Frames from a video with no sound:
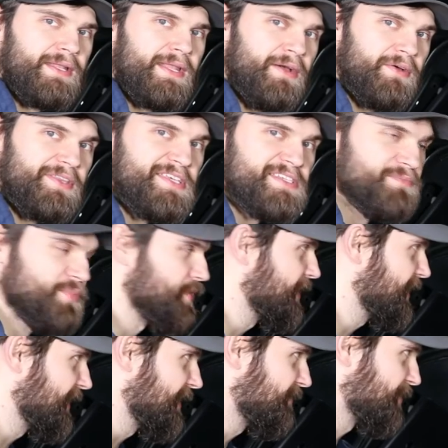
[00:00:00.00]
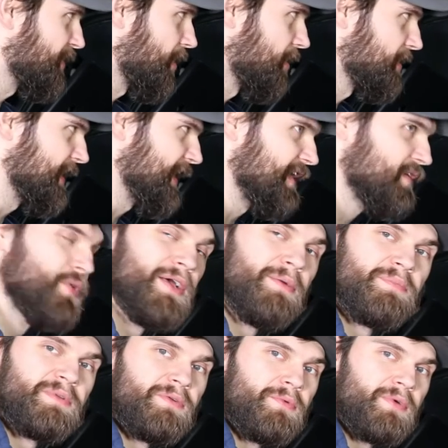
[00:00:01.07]
Now at this point, if you're already
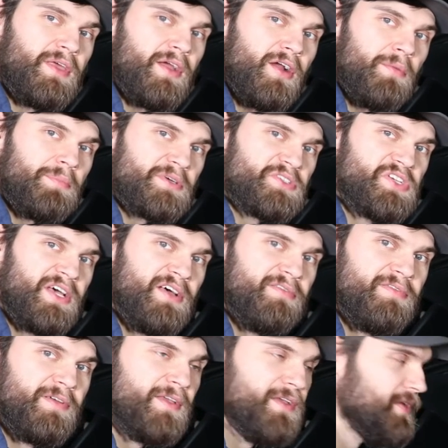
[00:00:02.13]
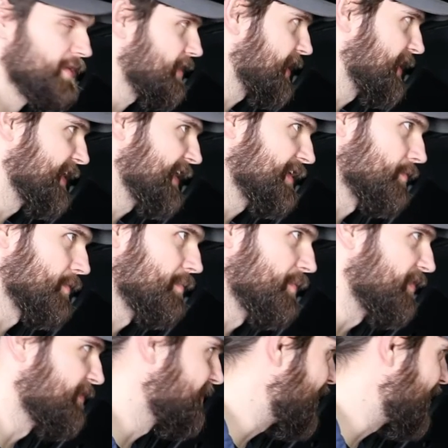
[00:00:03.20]
equipped with our upper shelf, you're gonna need to remove